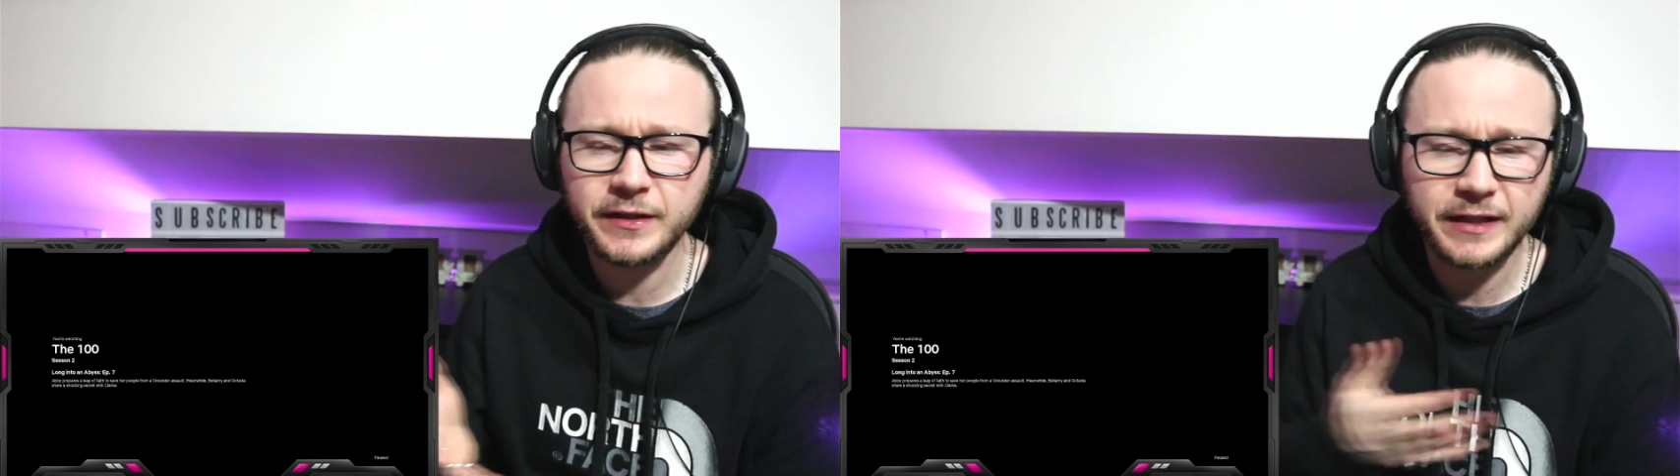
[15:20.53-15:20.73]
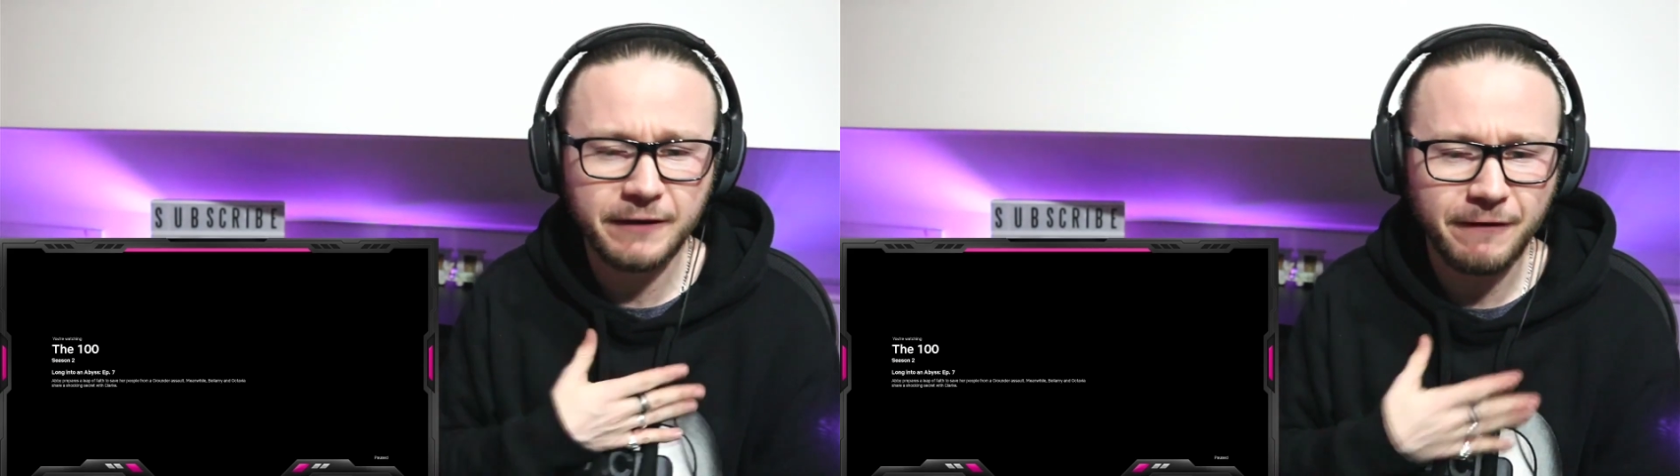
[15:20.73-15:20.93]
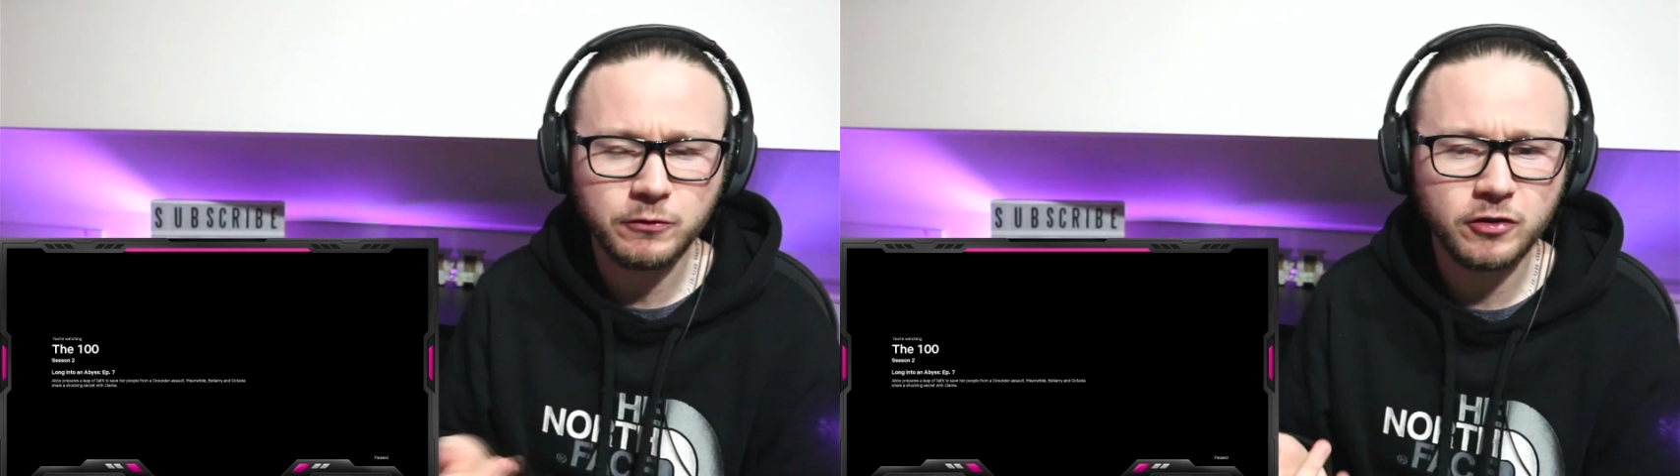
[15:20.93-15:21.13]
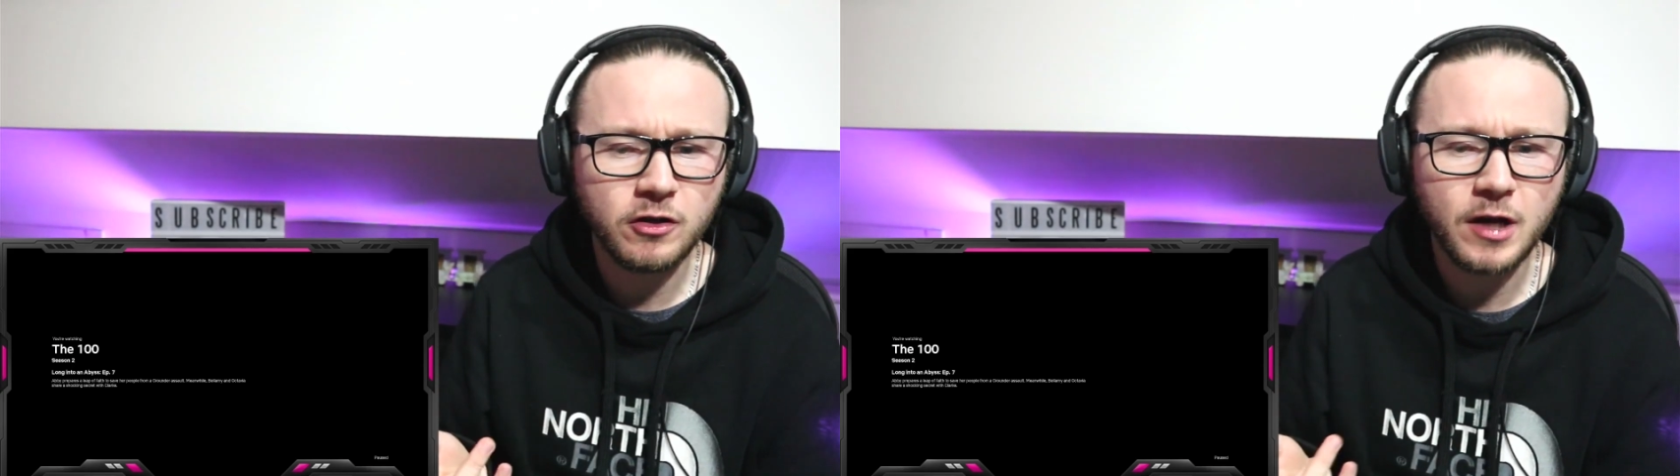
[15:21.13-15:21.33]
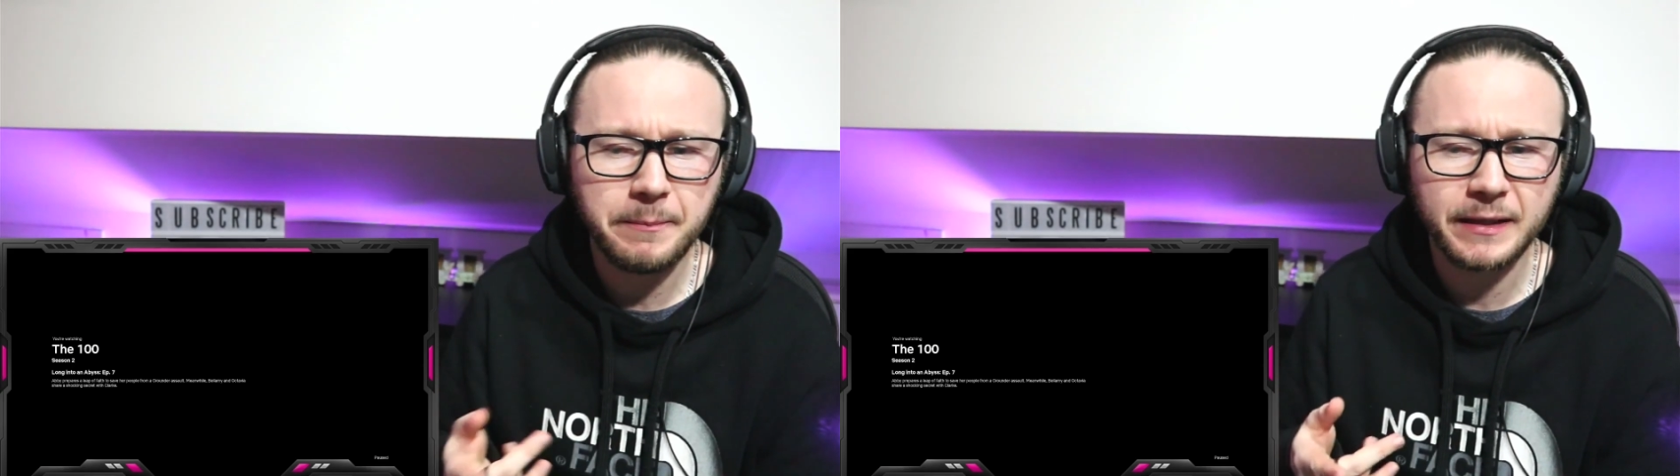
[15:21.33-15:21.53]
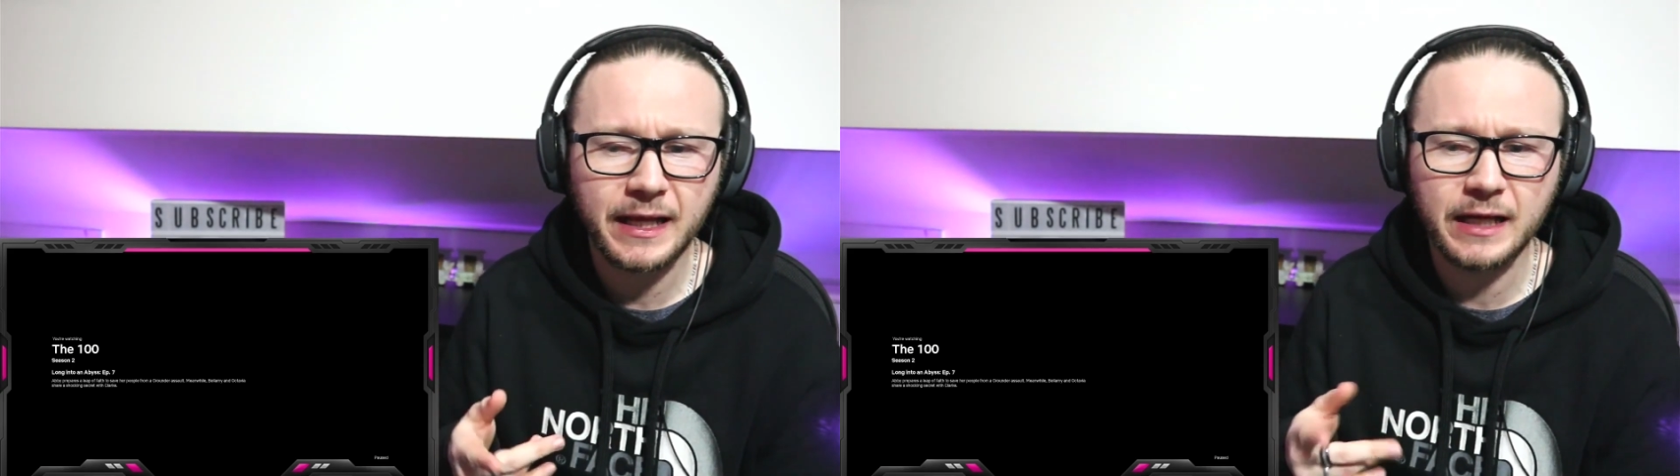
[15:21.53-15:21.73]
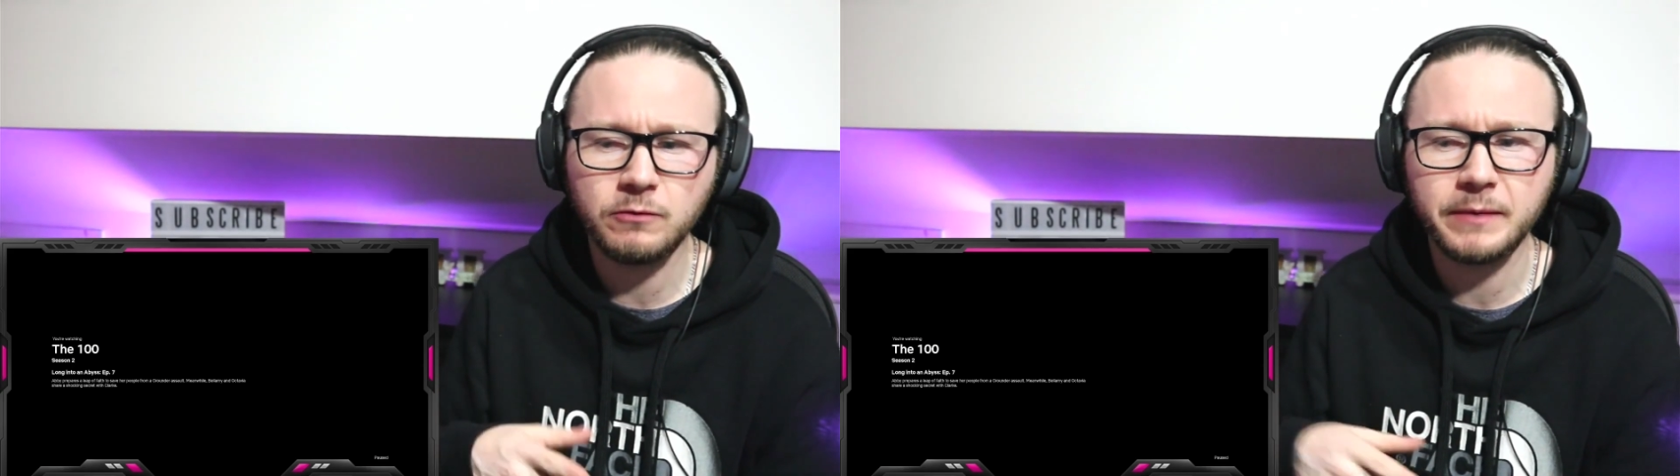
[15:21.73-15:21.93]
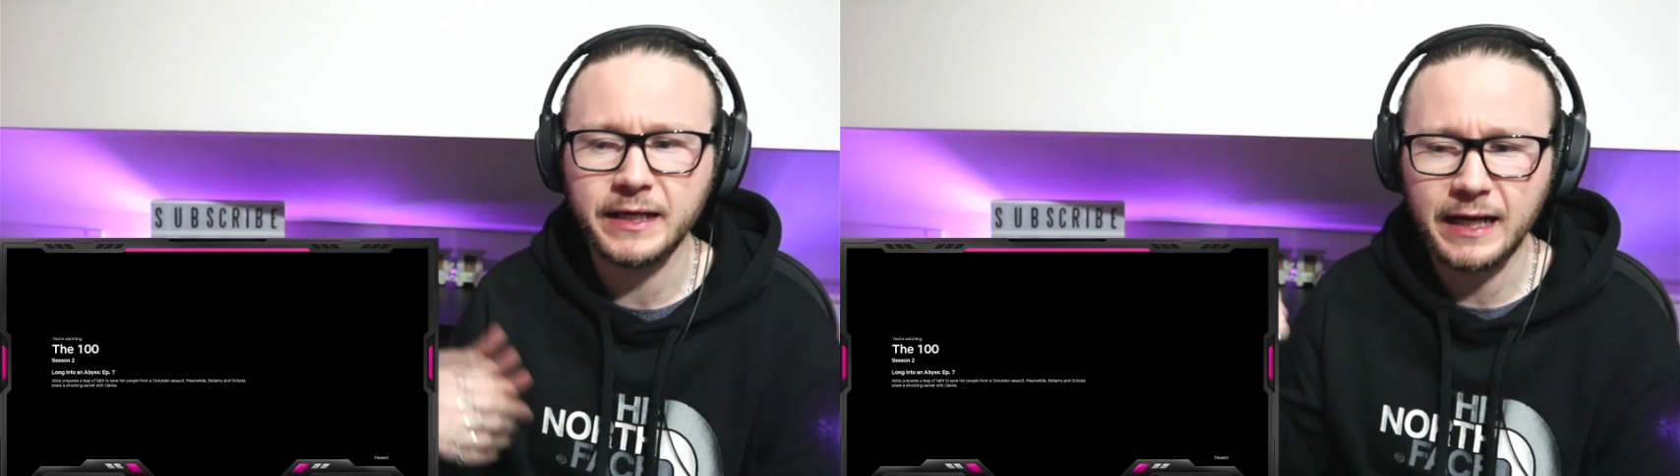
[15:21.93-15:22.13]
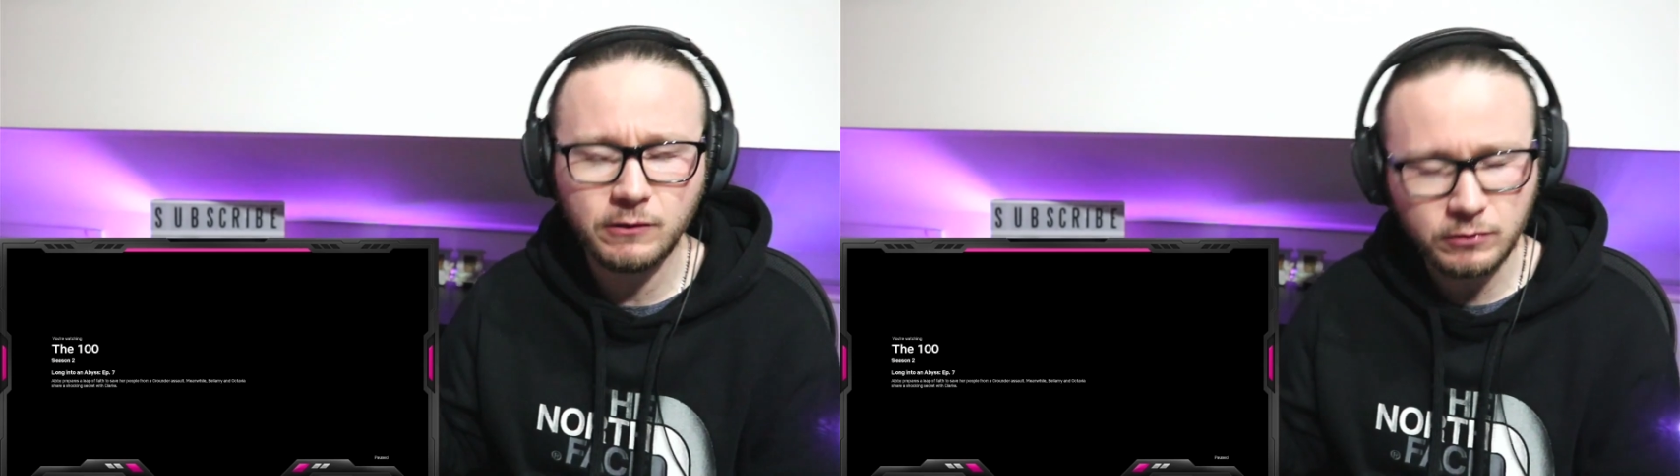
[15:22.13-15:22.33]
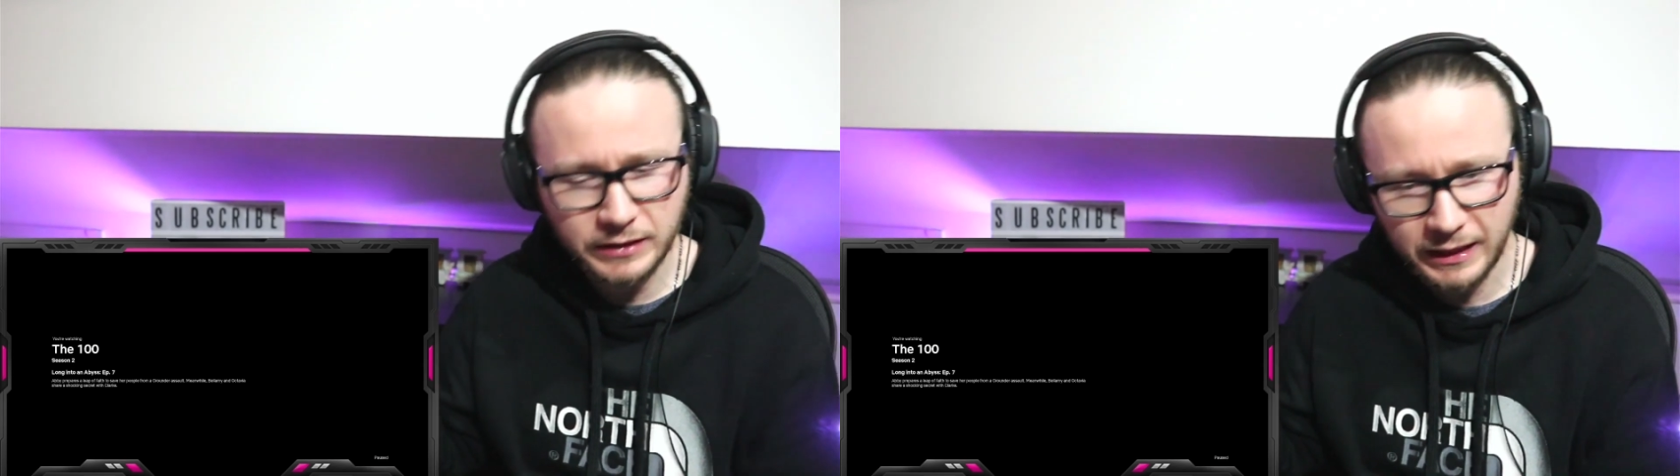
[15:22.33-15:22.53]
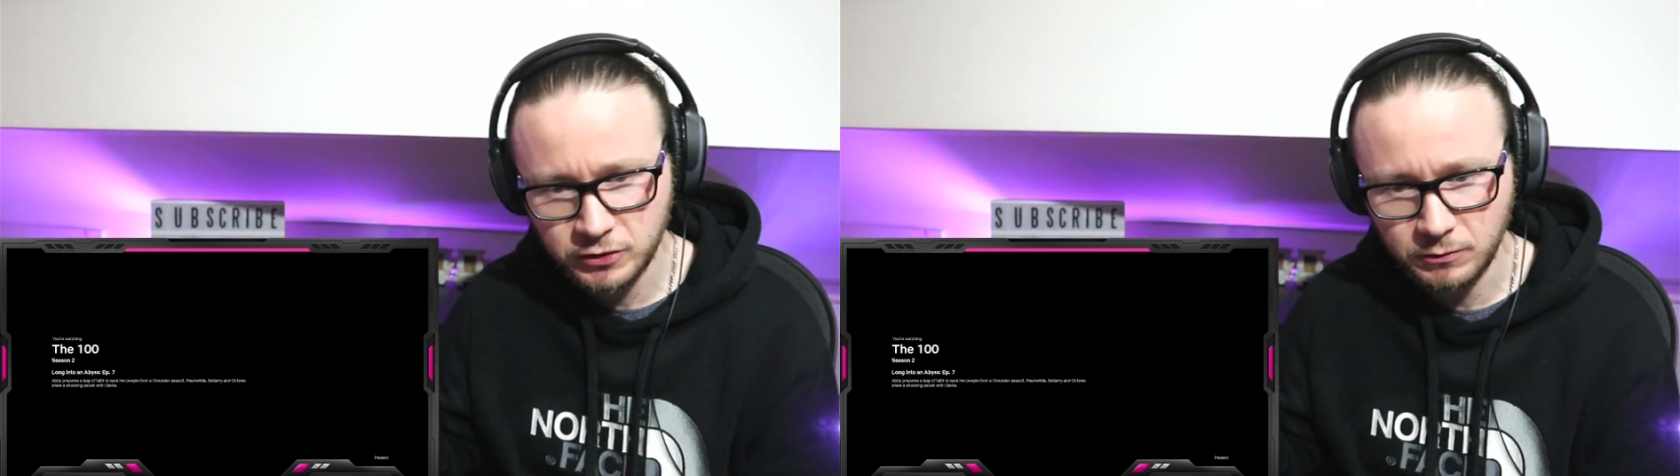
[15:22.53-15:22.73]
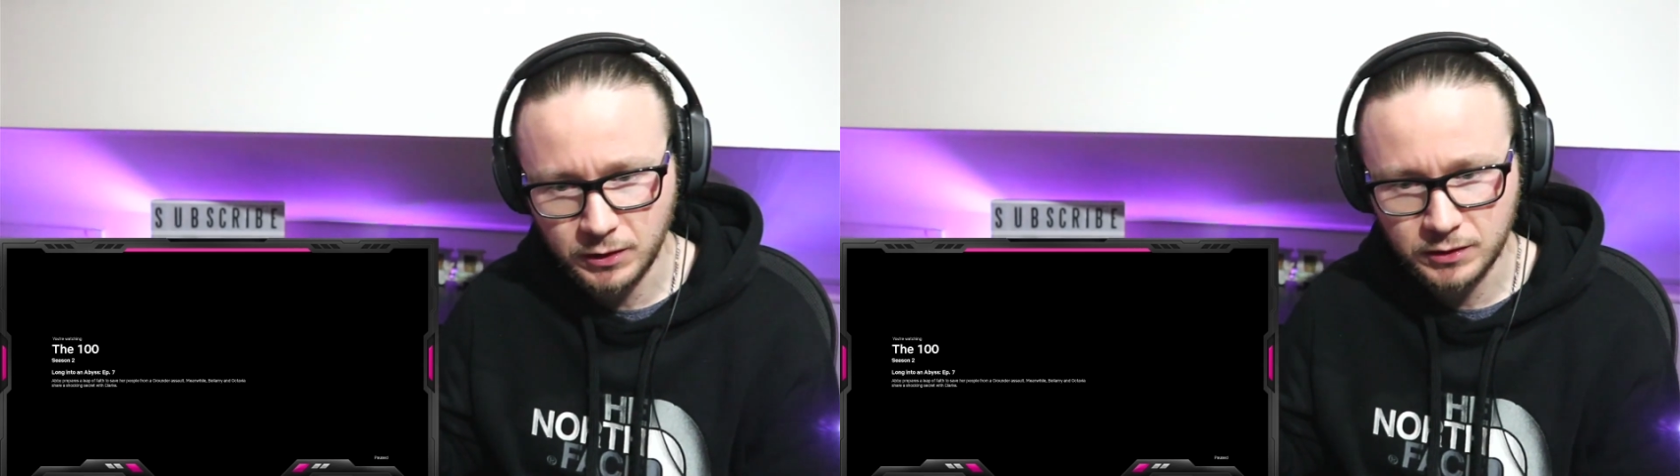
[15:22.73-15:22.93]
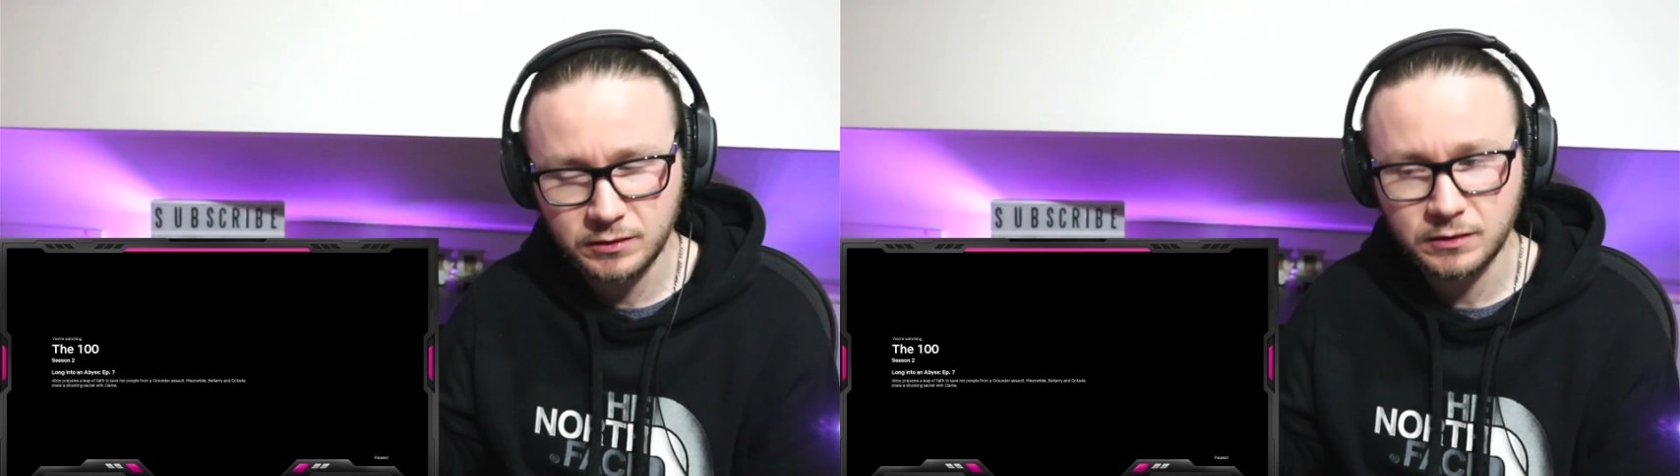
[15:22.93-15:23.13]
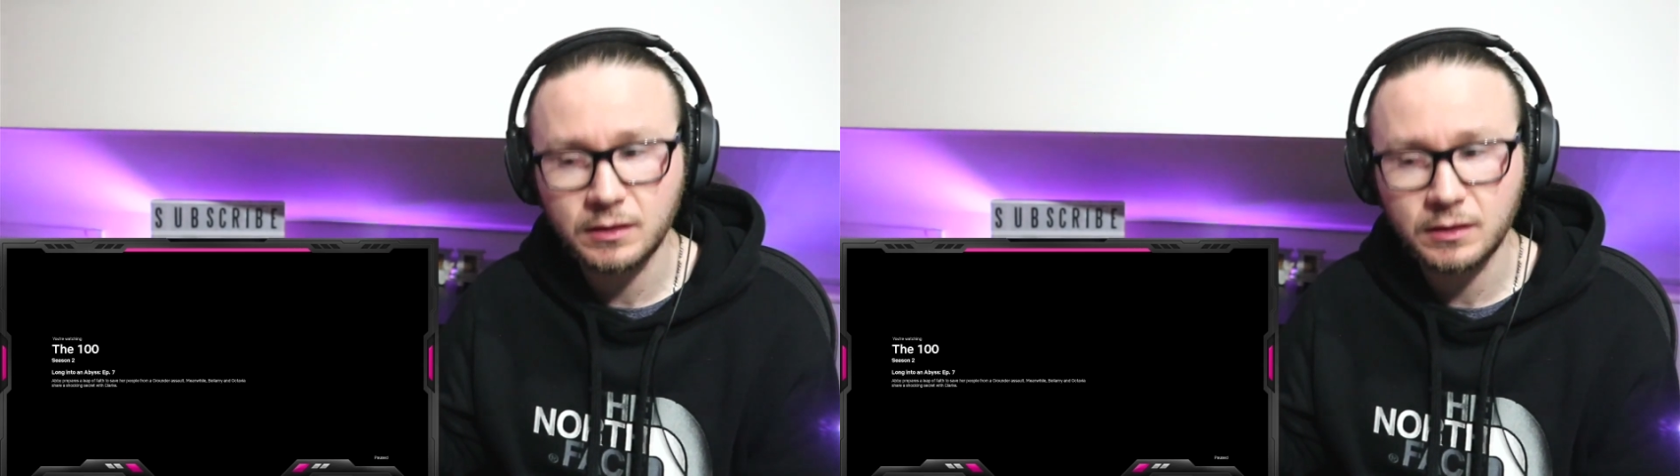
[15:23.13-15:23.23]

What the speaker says: if I was her, I'd be like, look, mate, I'll go capture one,